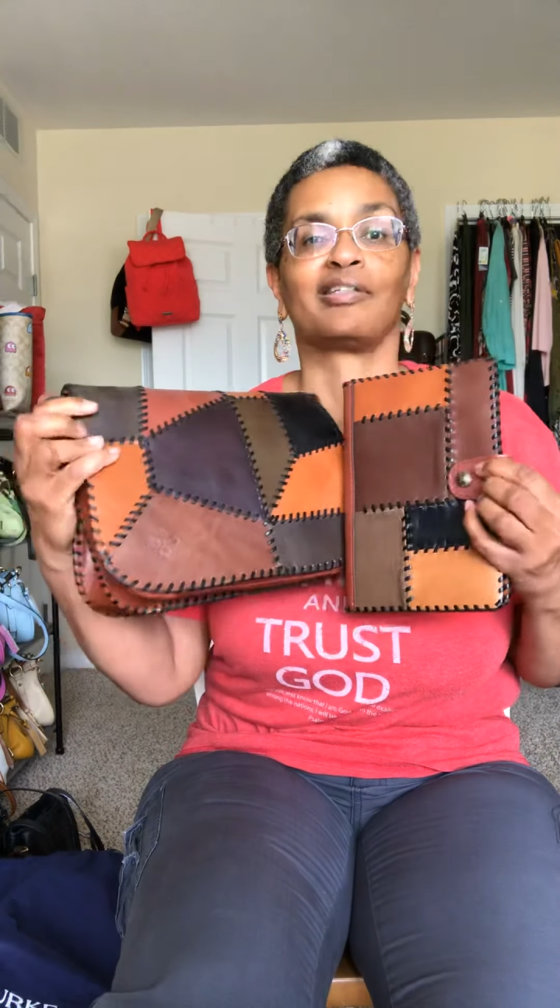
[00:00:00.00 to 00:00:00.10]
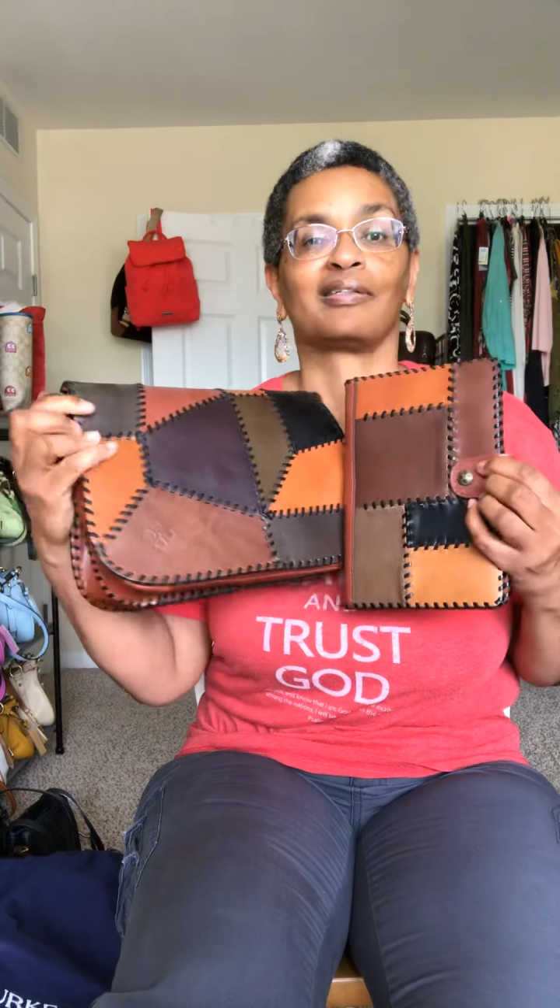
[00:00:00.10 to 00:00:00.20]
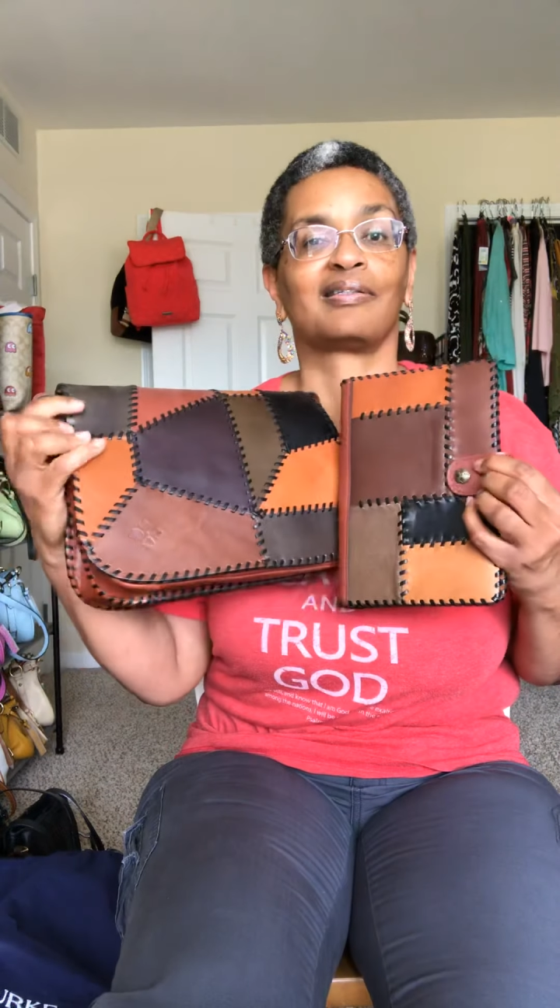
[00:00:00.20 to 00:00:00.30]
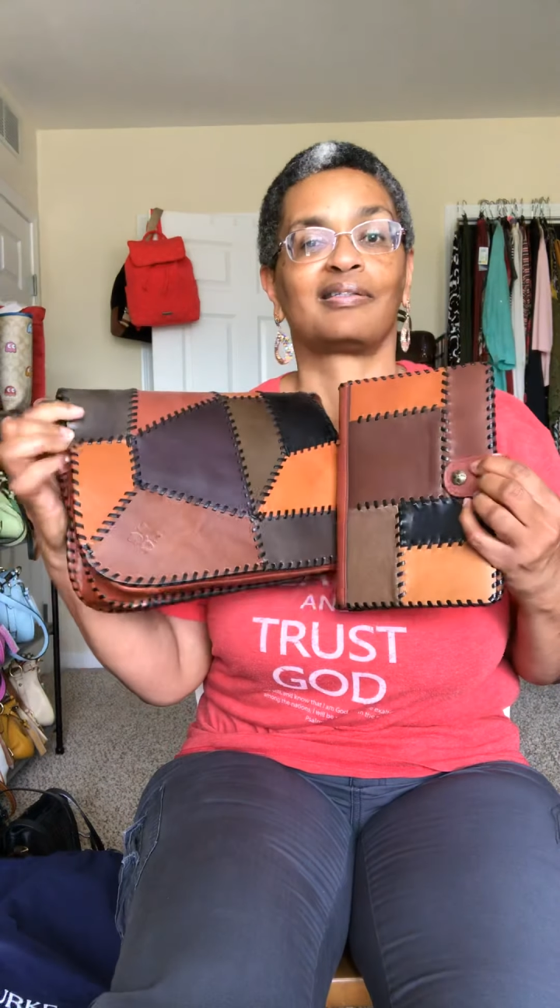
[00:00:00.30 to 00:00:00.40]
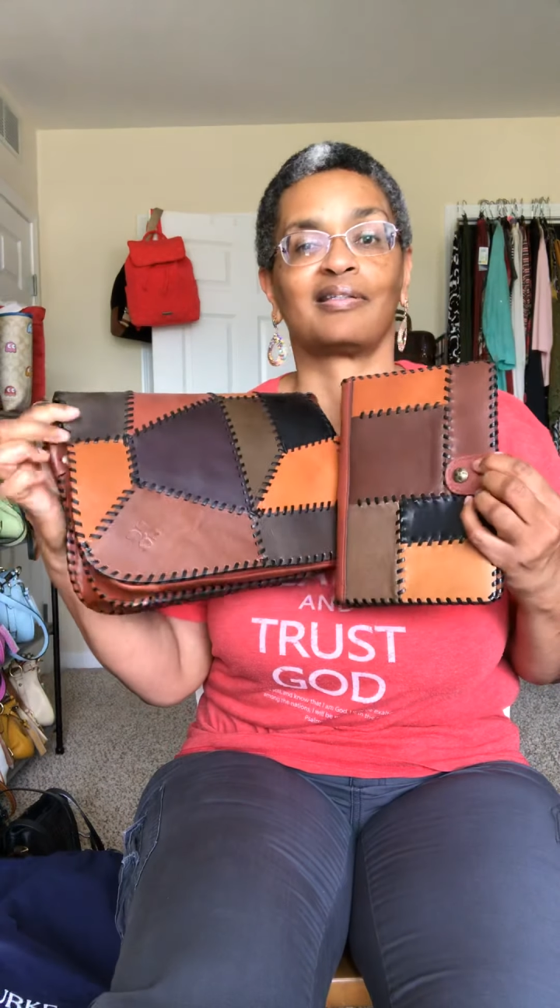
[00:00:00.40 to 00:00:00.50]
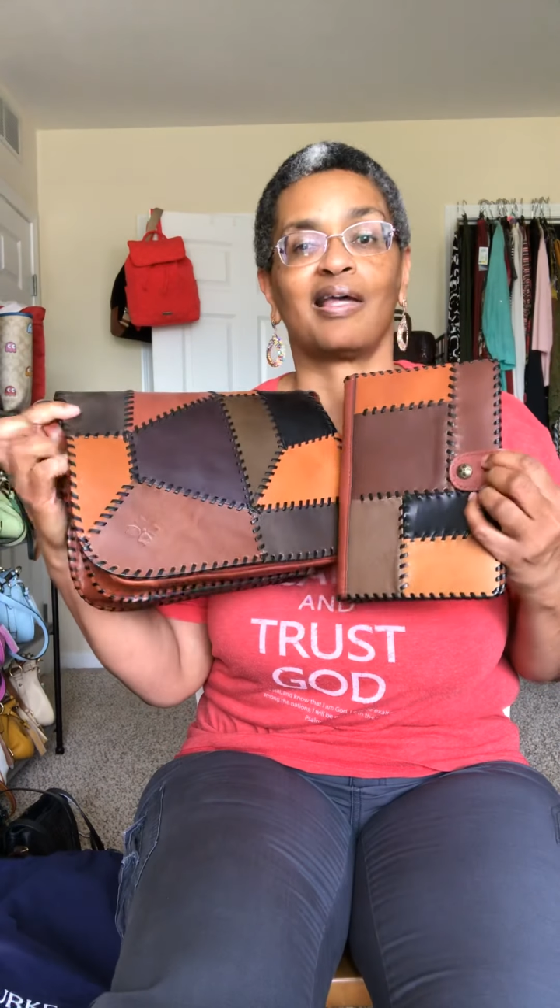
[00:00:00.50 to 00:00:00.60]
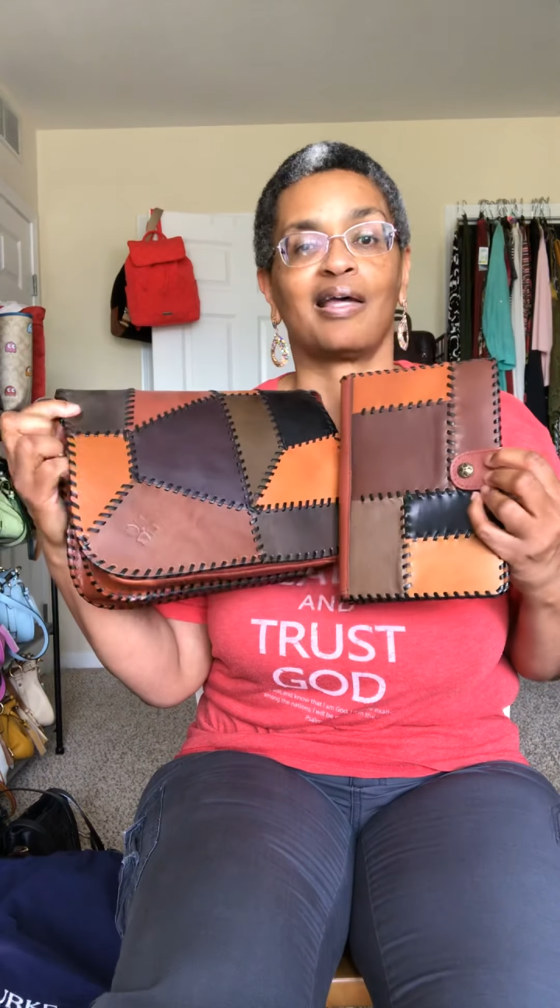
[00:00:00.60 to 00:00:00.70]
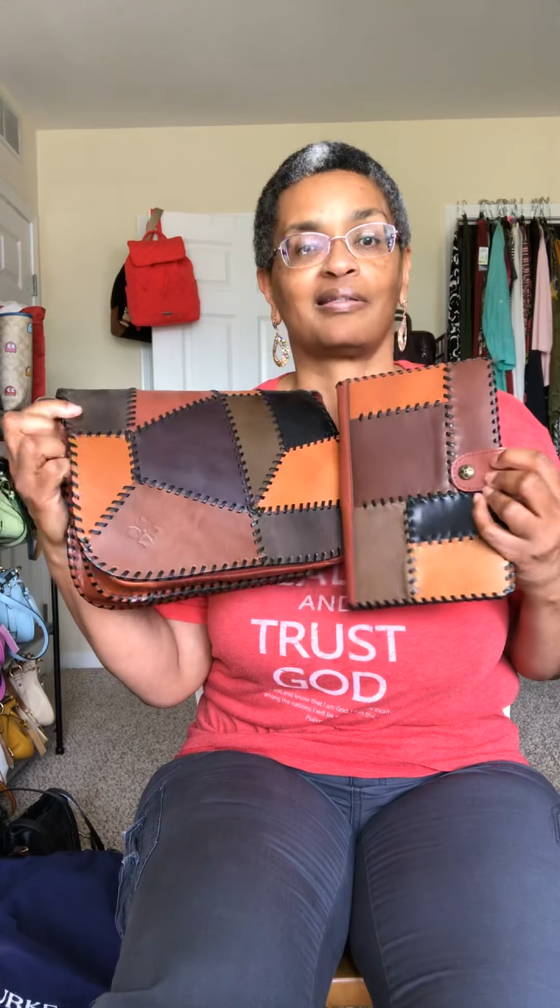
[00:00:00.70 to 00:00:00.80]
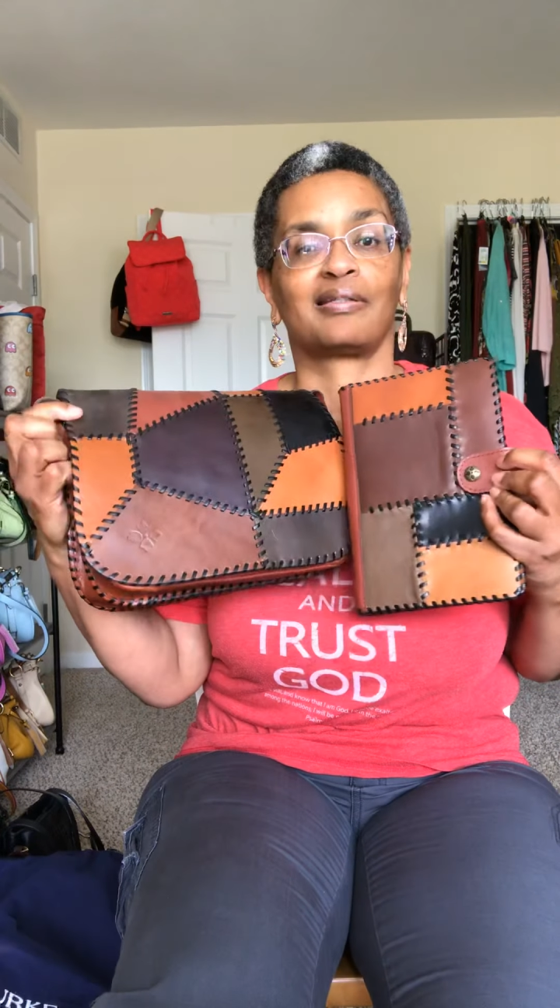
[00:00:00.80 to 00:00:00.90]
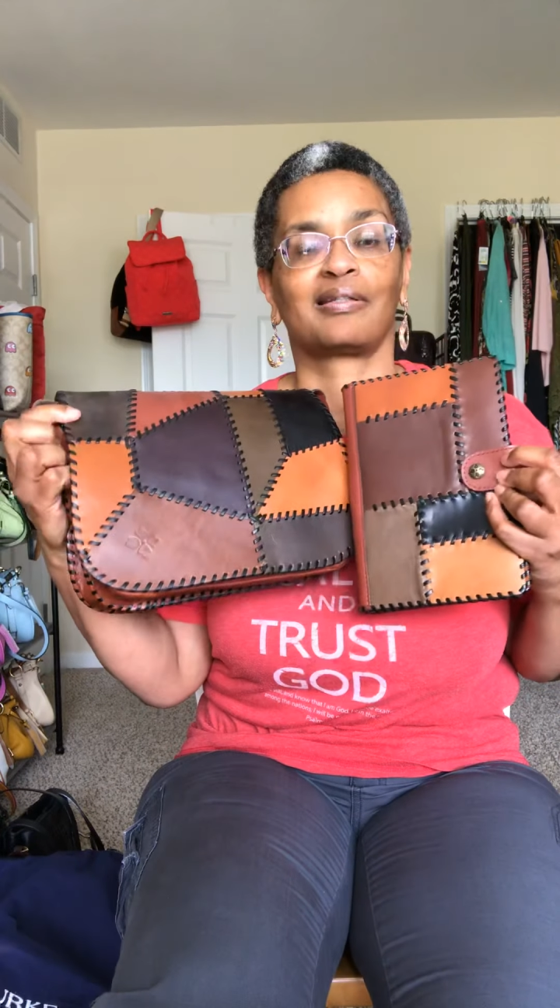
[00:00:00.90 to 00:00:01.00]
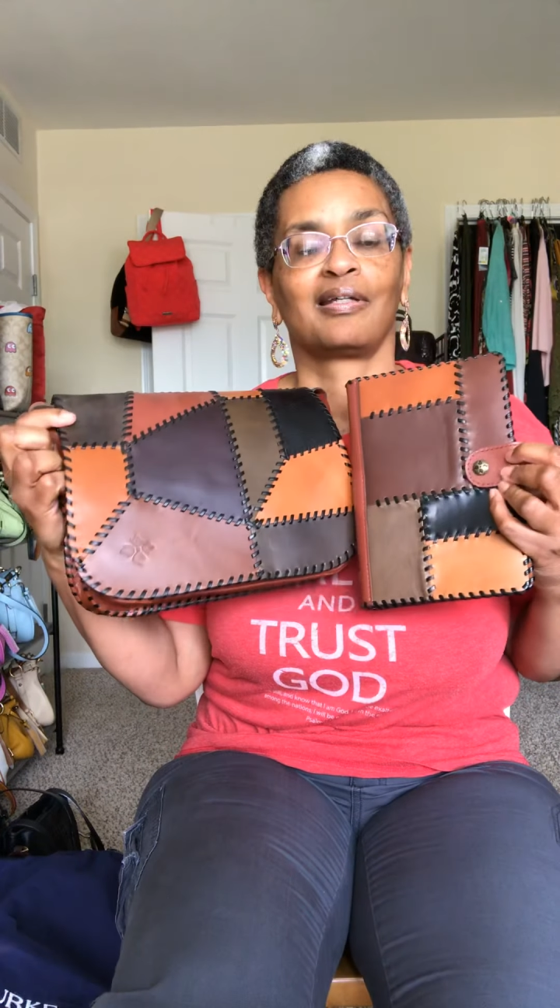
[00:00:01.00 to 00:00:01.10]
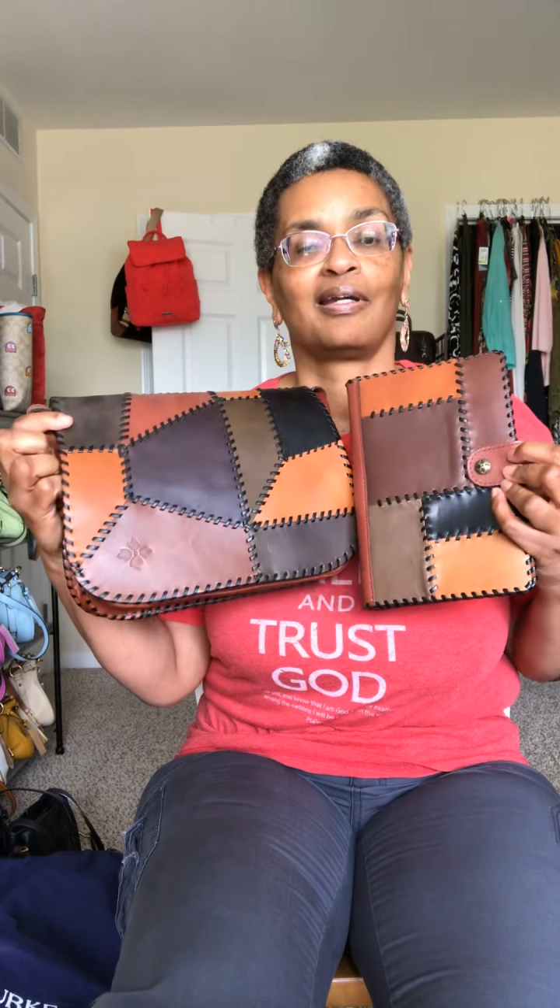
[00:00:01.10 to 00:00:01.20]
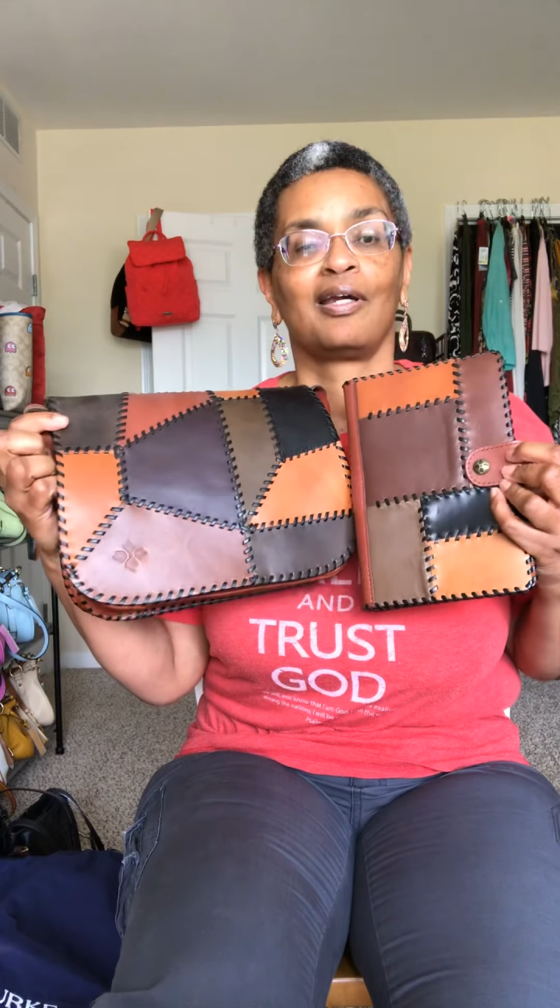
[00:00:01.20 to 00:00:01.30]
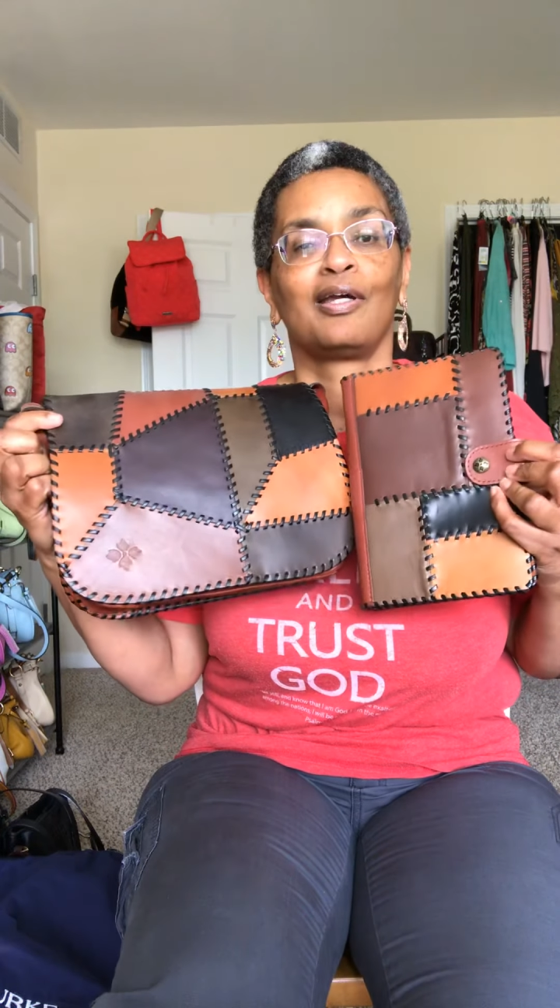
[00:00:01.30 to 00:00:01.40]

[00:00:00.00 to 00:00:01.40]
matching set